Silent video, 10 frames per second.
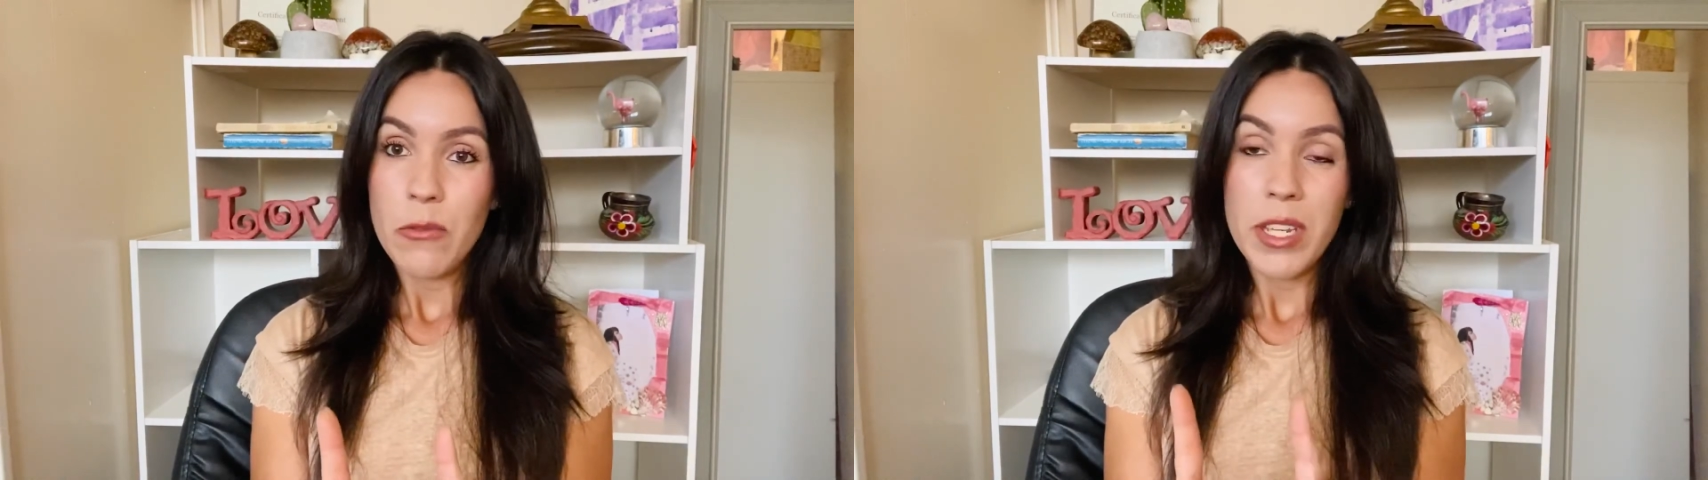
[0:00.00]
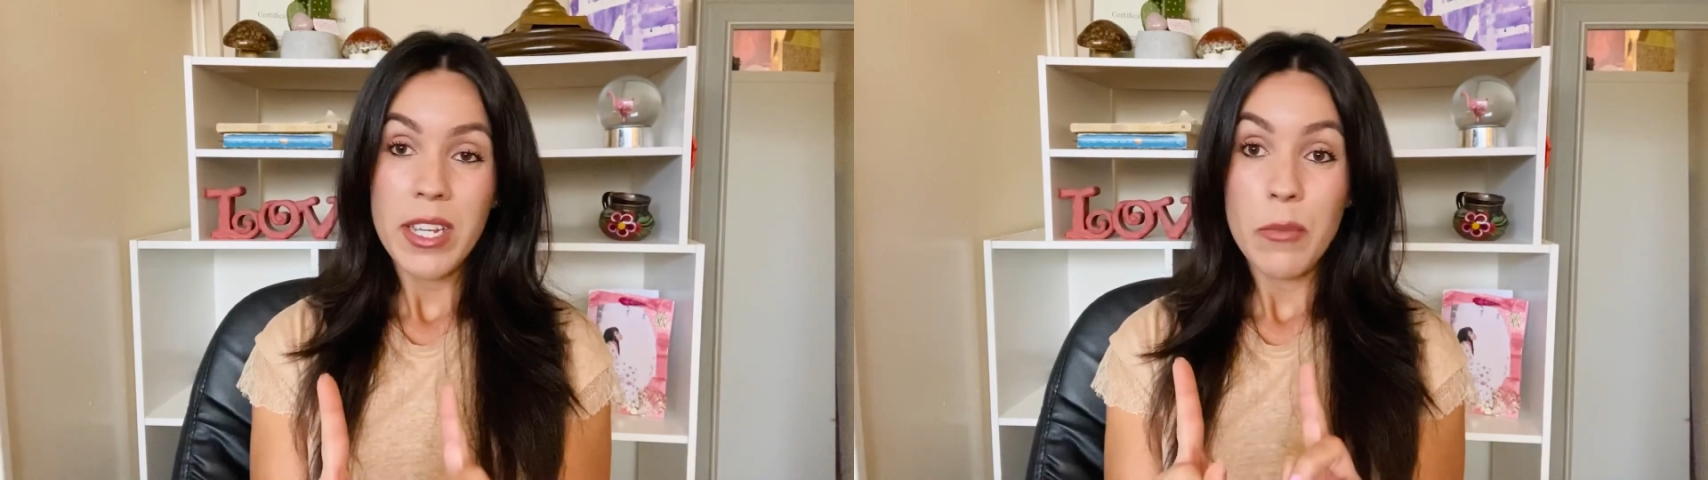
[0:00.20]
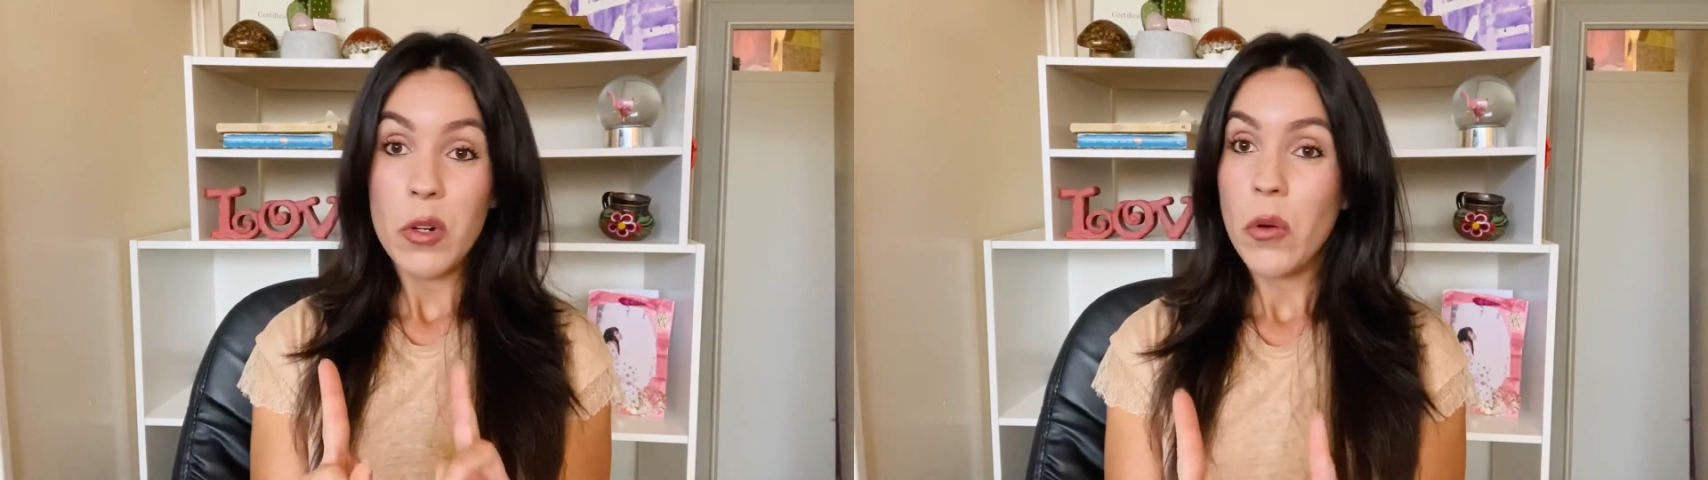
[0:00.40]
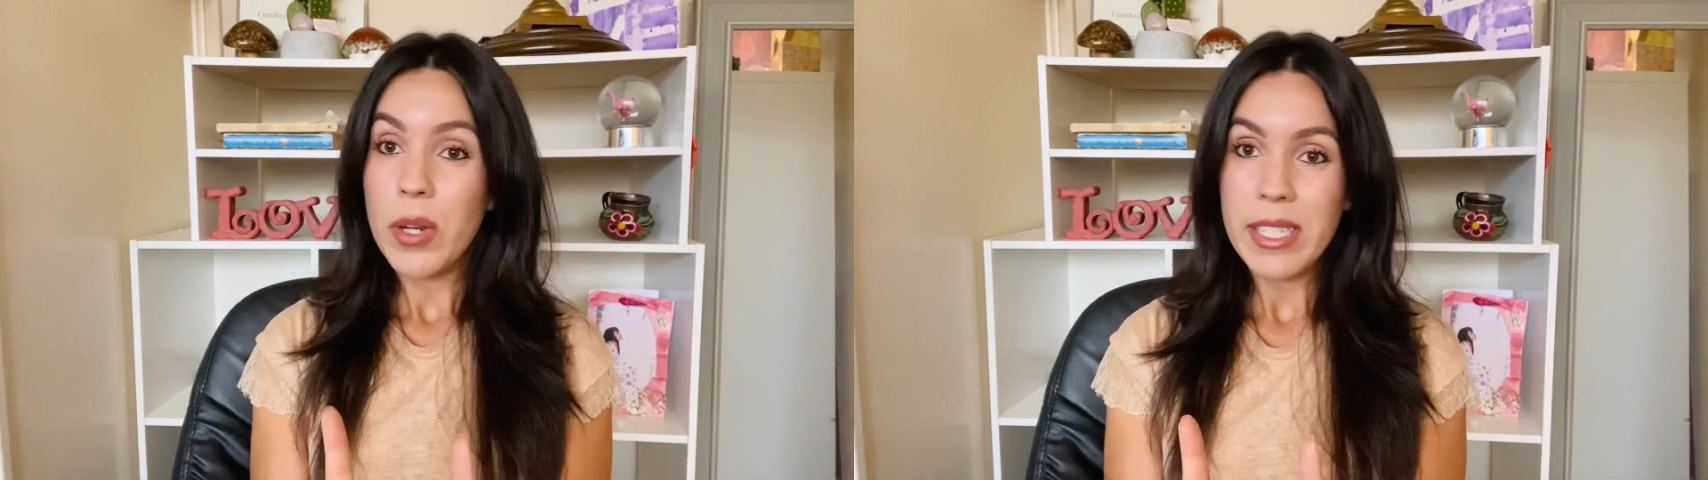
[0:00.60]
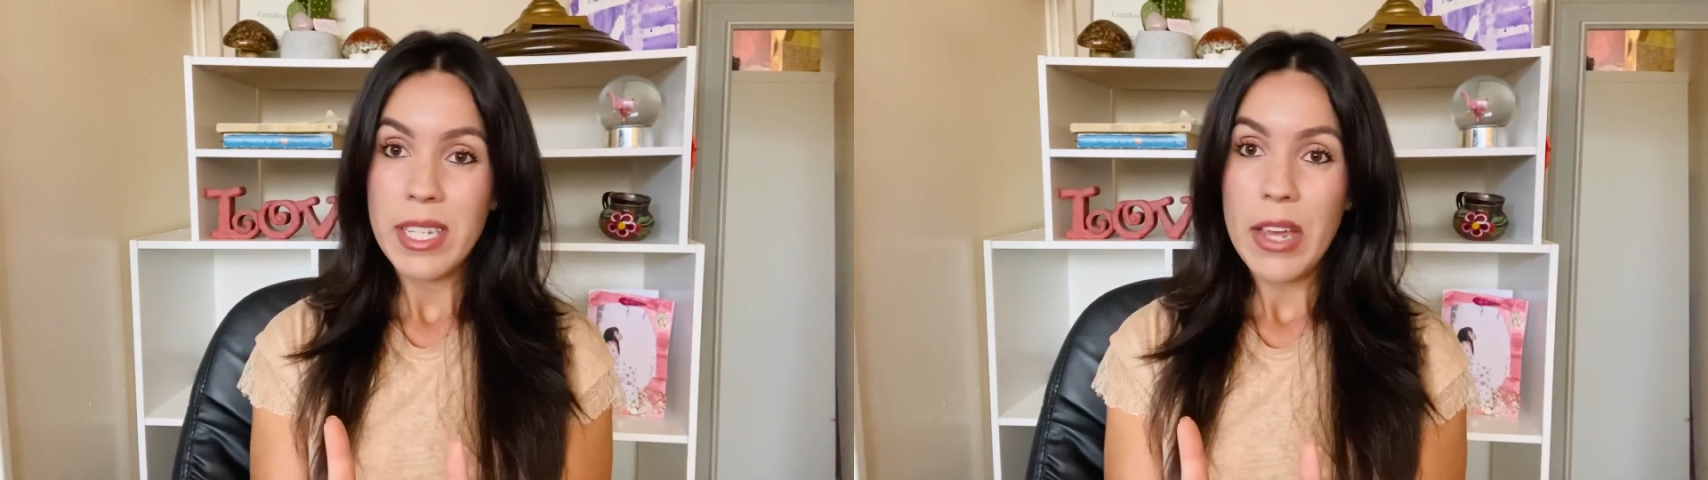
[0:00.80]
we can keep
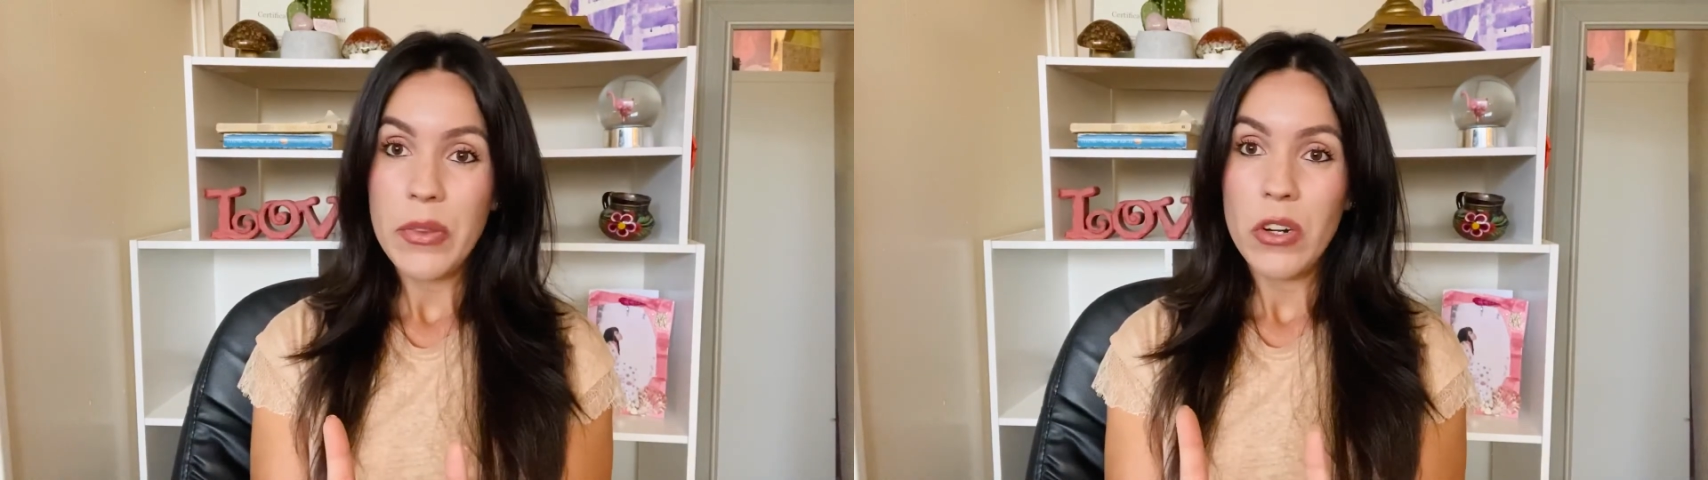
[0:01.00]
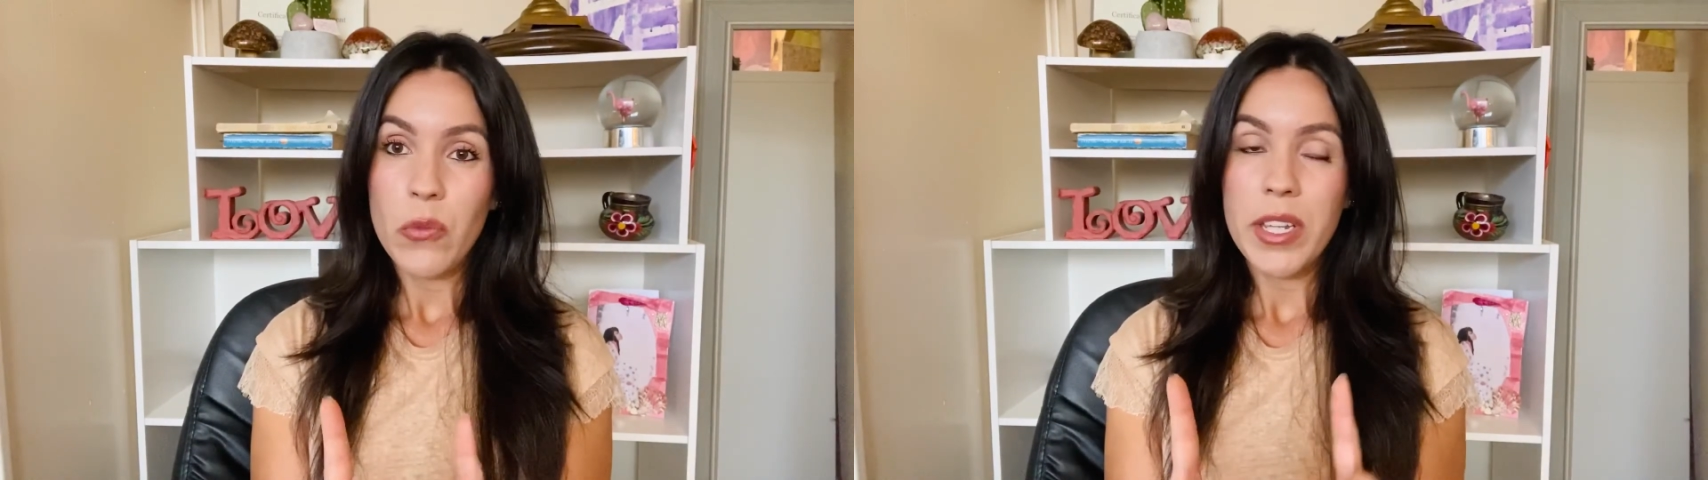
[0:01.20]
growing together,